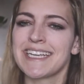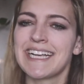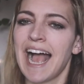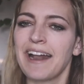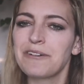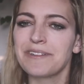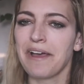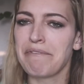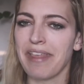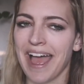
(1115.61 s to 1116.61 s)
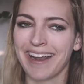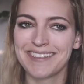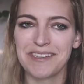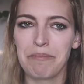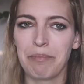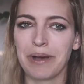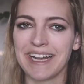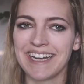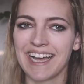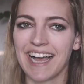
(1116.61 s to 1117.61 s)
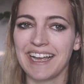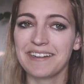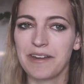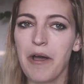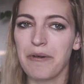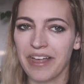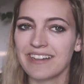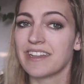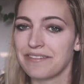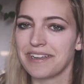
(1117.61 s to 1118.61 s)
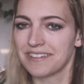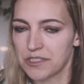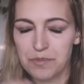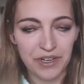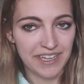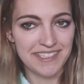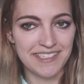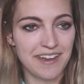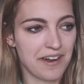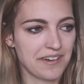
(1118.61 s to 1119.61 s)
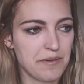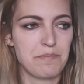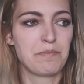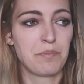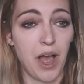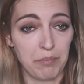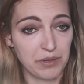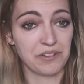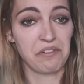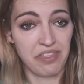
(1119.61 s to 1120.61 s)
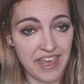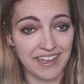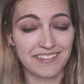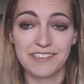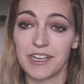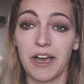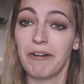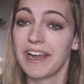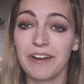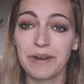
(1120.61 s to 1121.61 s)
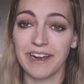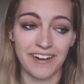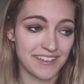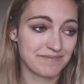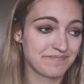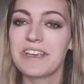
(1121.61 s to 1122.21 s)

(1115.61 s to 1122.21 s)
Like, I don't love that, but I know that loving this book is not a popular thing. So here we are.